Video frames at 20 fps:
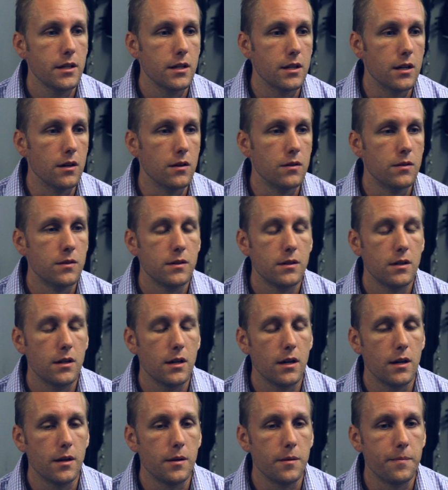
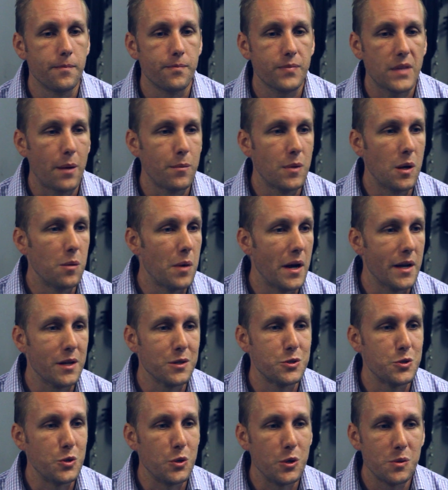I'm not
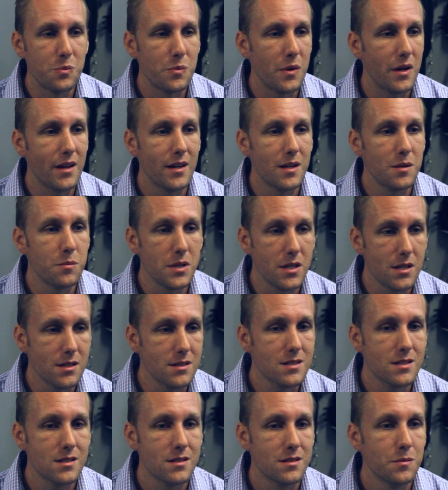Michael Jordan by any
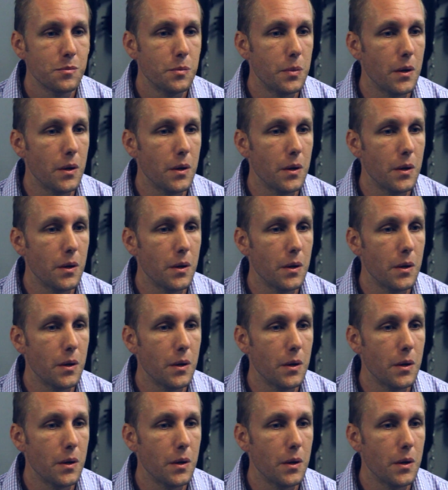means,